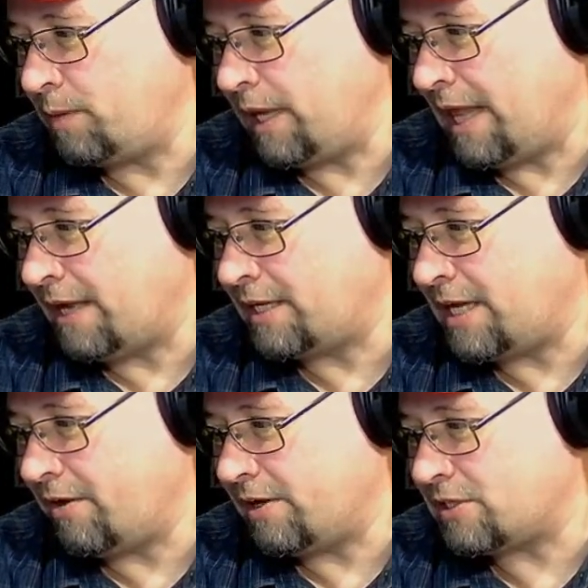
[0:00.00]
be allowed to
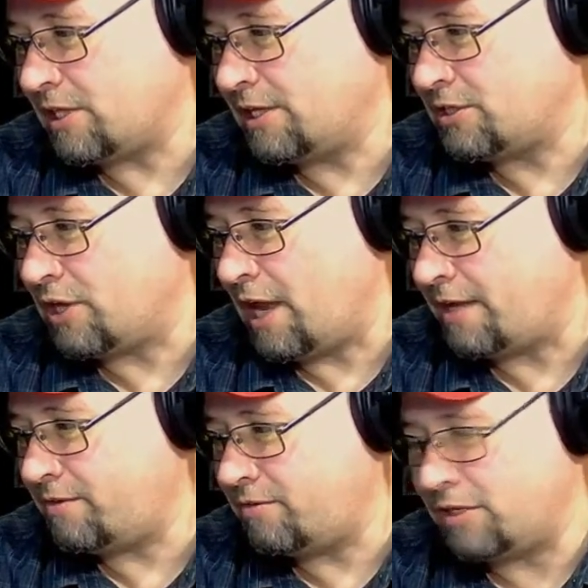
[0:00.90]
carry a slingshot.
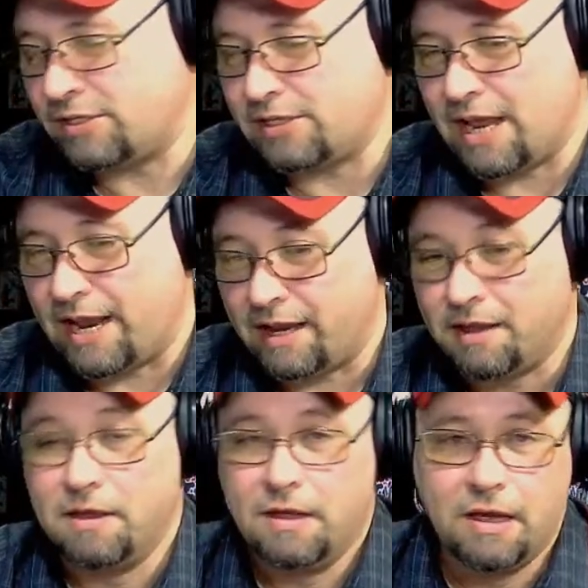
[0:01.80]
Just saying.
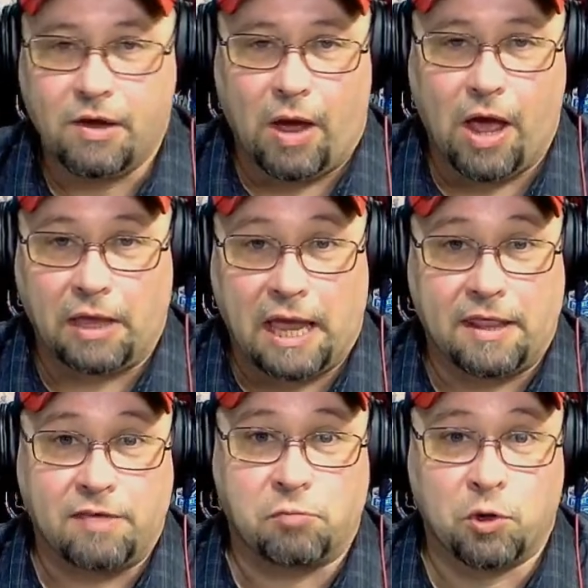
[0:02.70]
Well, yeah,
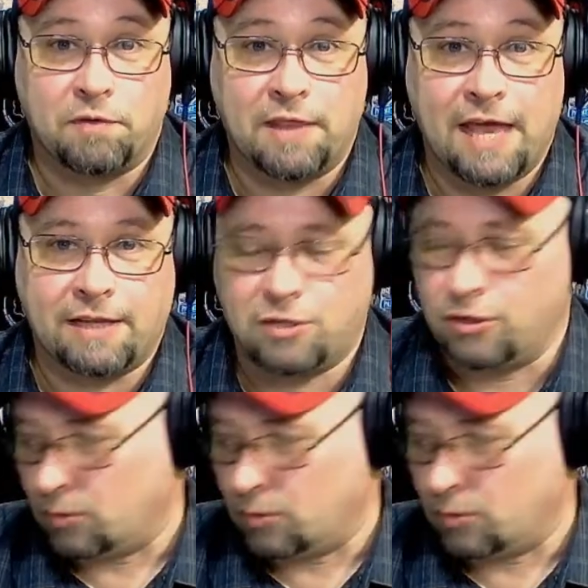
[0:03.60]
they've proven that too,